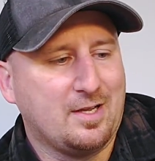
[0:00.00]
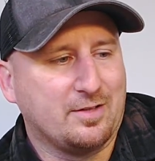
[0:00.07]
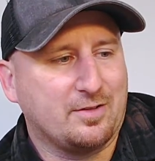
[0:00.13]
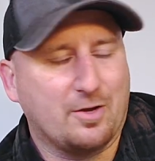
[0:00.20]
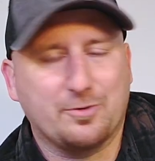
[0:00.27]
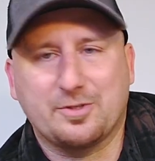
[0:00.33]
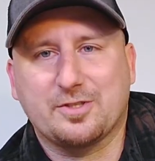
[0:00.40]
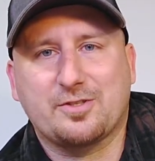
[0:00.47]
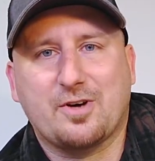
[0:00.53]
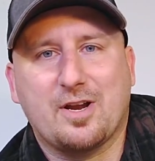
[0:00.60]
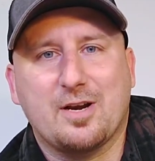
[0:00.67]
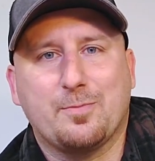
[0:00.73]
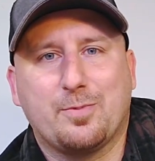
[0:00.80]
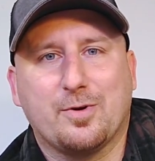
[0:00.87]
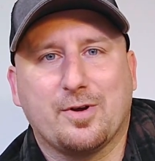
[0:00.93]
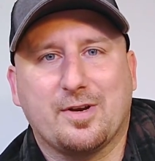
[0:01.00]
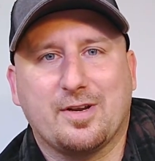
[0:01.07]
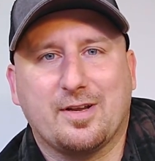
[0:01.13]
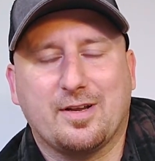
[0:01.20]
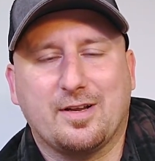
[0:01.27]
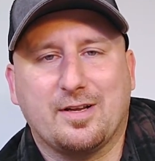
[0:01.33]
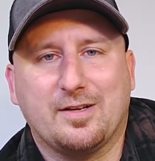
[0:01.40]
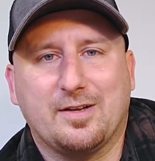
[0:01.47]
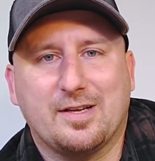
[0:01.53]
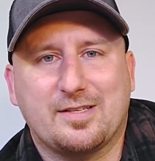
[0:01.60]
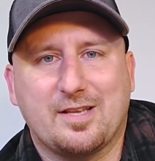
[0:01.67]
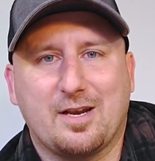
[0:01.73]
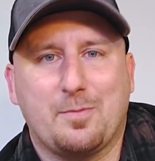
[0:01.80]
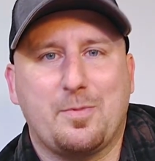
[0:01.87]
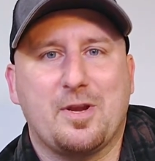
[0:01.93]
Don't just try to put a
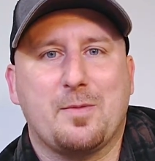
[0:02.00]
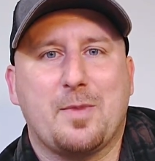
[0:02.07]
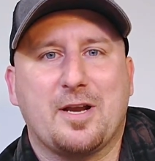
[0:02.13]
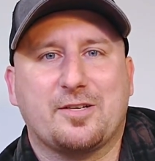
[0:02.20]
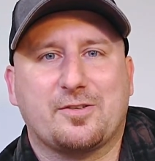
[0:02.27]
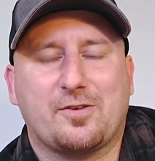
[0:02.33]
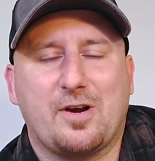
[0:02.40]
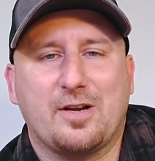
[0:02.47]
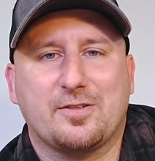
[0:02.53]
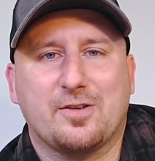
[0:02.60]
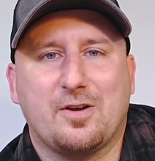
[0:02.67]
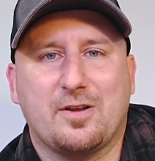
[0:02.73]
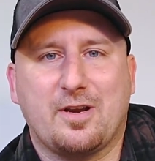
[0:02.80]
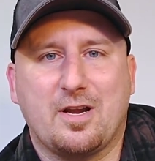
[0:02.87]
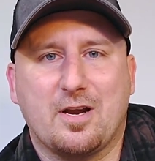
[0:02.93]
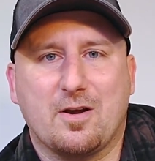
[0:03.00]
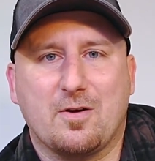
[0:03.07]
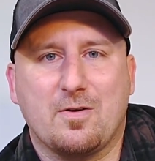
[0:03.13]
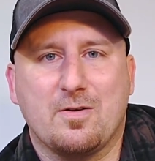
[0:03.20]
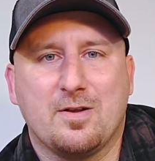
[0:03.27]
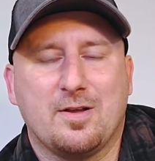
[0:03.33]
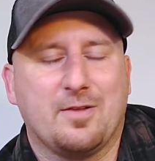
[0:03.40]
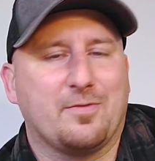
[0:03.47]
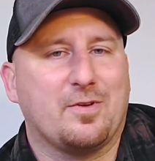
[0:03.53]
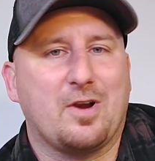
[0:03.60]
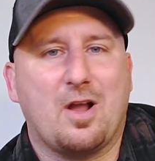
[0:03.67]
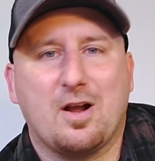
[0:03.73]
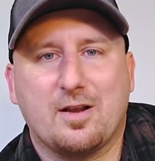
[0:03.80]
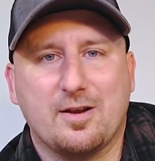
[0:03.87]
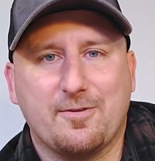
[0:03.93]
set of BMX cranks on here. They're
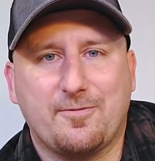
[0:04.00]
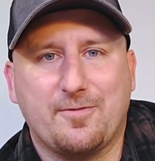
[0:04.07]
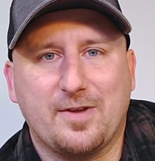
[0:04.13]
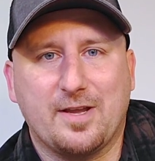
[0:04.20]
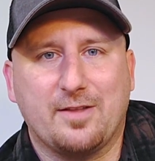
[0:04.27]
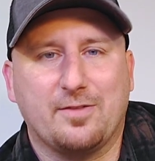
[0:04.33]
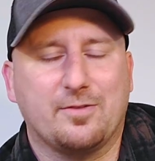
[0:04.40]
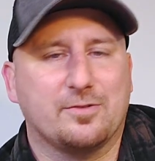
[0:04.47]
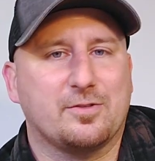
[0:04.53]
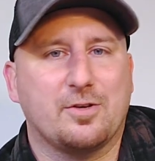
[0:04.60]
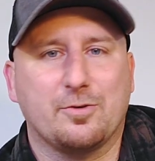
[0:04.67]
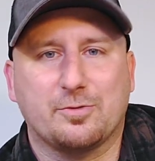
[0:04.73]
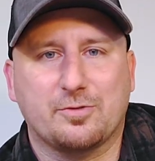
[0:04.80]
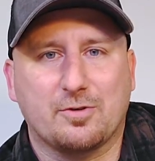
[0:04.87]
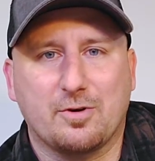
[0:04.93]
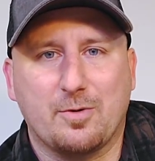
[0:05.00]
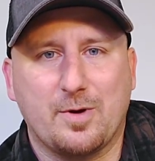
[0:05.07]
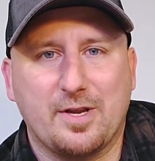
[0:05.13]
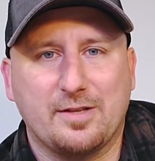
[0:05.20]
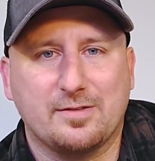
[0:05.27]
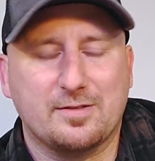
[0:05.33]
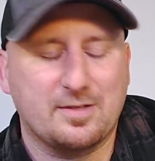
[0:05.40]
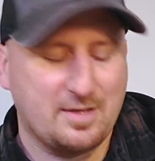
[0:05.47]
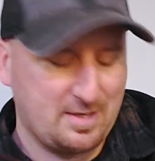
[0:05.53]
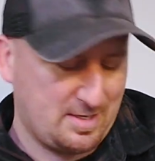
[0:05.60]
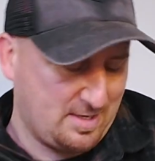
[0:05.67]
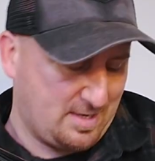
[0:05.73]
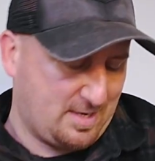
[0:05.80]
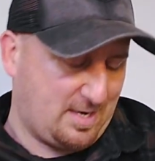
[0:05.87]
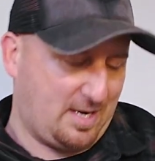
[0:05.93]
not going to fit. There's no screw-ins.
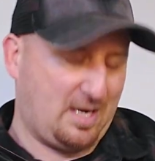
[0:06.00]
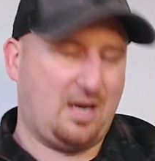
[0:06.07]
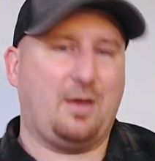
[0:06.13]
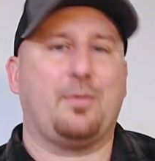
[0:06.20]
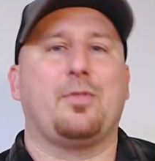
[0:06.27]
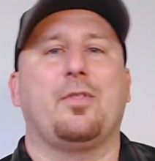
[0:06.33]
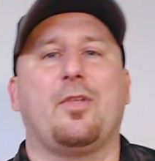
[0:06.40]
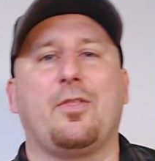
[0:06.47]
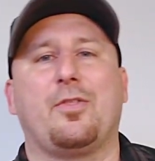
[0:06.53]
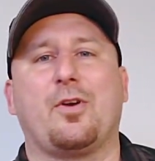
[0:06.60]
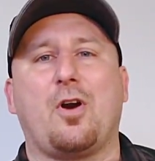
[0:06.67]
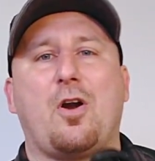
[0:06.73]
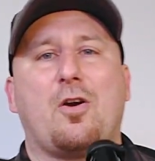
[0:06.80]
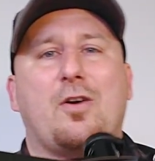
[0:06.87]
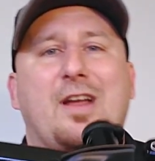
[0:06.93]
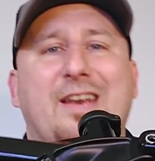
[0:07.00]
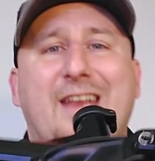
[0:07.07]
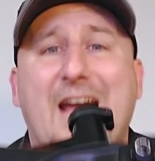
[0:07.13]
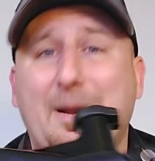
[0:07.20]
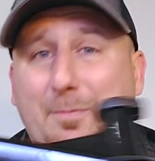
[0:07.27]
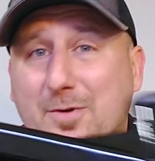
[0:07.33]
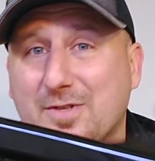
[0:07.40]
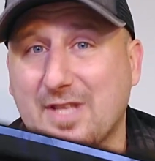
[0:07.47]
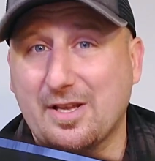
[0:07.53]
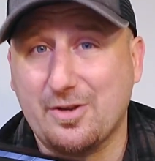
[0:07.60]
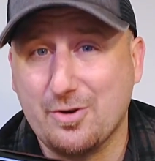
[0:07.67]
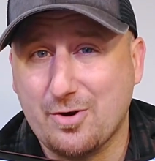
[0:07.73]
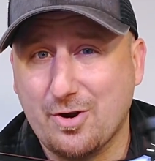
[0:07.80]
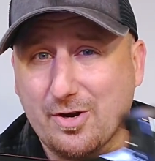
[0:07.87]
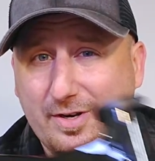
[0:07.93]
There are adapters that
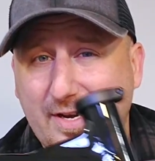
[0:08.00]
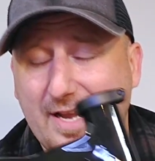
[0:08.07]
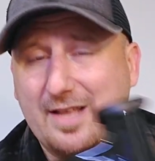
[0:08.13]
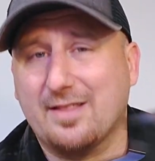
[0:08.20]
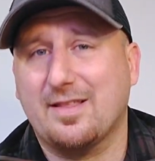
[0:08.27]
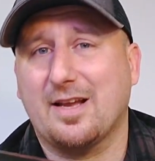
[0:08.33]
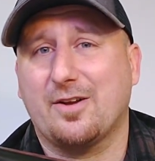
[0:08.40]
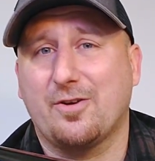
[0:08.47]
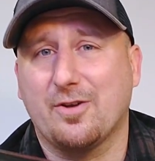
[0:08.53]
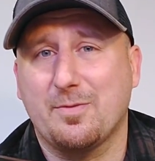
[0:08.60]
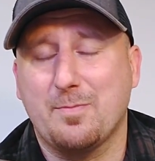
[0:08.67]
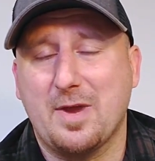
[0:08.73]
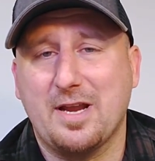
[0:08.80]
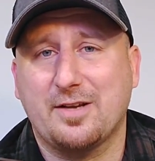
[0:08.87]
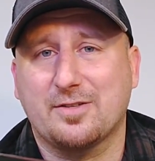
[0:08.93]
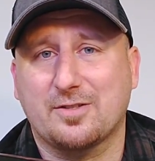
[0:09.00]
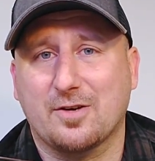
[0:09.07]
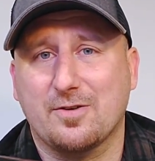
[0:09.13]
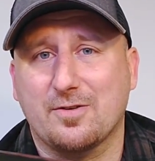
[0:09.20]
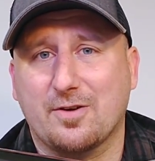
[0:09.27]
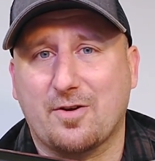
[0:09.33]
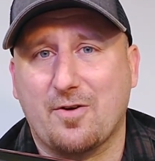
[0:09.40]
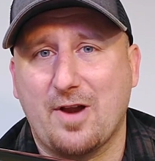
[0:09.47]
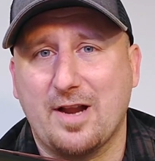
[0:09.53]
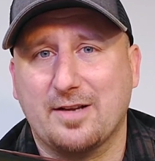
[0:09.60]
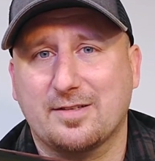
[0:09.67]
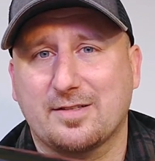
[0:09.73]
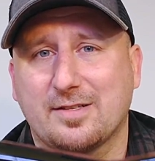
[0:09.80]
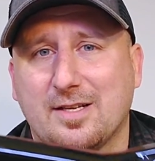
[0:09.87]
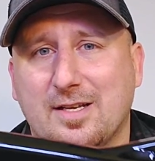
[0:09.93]
you could get that could make certain
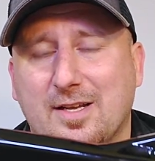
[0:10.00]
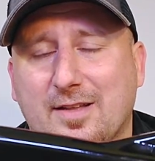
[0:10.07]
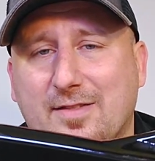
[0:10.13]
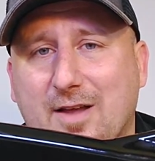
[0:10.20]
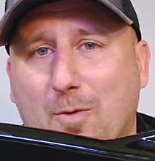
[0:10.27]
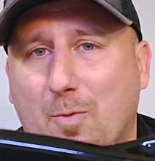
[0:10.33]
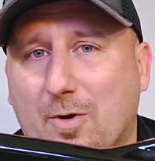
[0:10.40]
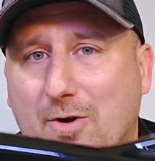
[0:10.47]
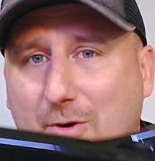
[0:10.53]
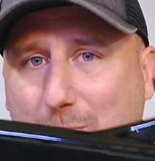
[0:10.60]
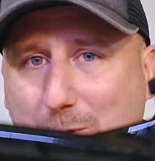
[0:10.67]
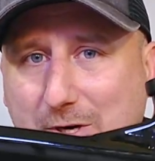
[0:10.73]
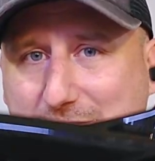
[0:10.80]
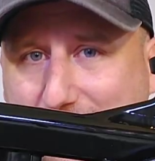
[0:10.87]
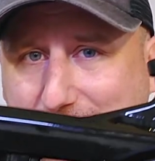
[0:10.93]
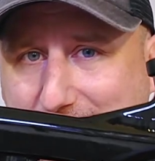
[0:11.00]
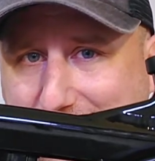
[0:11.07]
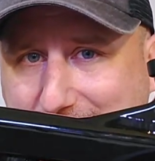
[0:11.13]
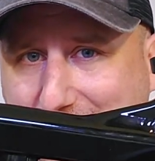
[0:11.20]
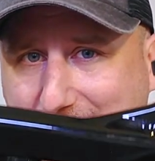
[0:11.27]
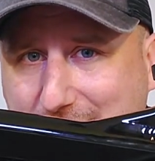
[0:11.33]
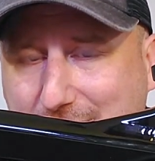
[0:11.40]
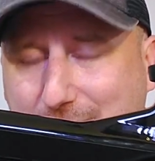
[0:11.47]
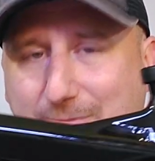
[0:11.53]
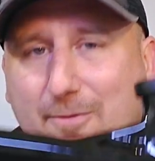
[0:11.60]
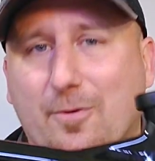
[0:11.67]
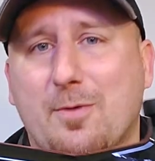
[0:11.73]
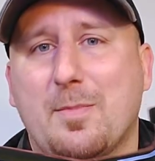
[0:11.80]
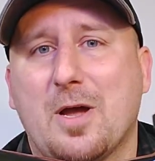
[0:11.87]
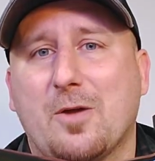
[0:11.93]
cranks that weren't originally intended
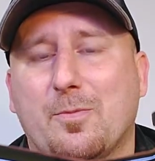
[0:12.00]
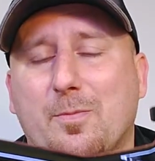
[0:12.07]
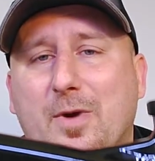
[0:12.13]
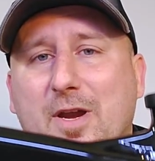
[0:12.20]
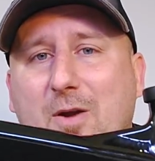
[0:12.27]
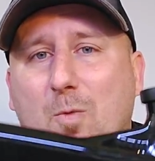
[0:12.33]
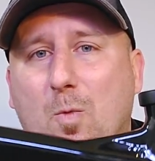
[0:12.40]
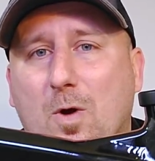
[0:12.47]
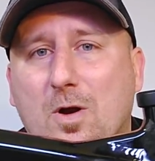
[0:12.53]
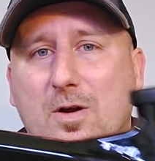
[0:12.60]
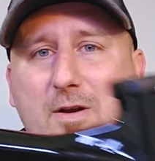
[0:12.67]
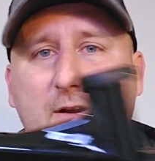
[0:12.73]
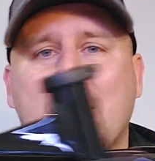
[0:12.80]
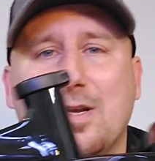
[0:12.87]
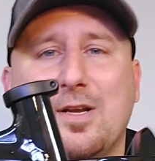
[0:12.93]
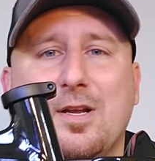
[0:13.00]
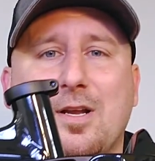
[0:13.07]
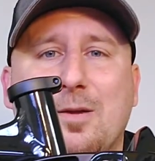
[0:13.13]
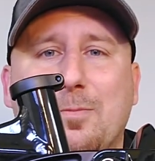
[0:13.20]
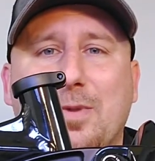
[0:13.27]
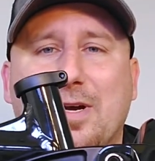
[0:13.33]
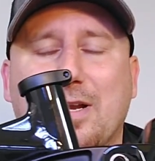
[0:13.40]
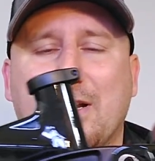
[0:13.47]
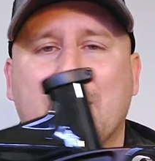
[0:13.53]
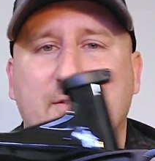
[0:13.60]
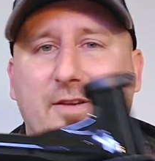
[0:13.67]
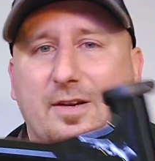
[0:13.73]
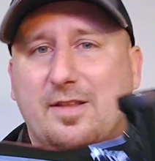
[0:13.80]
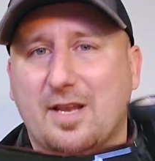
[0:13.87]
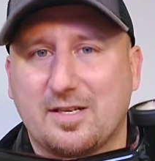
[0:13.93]
for a mountain bike work, but it's
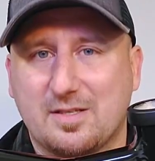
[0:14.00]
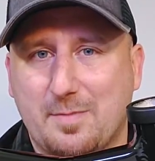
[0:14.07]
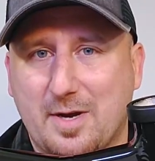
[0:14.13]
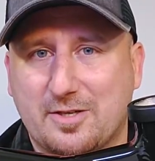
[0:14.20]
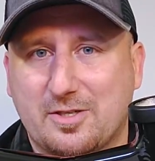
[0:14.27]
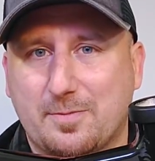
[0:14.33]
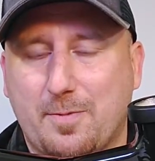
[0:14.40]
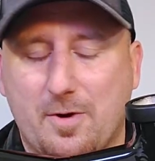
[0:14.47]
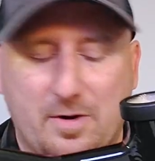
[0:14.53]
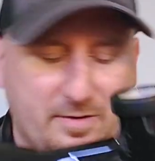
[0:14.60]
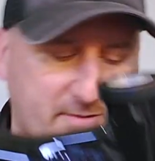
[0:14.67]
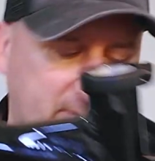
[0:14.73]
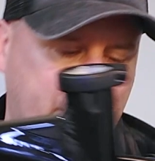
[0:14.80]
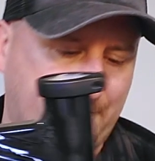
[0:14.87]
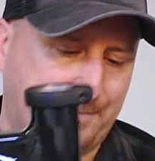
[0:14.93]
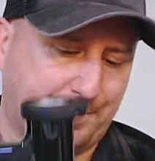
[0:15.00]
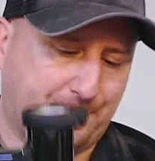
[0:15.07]
going to take some extra parts.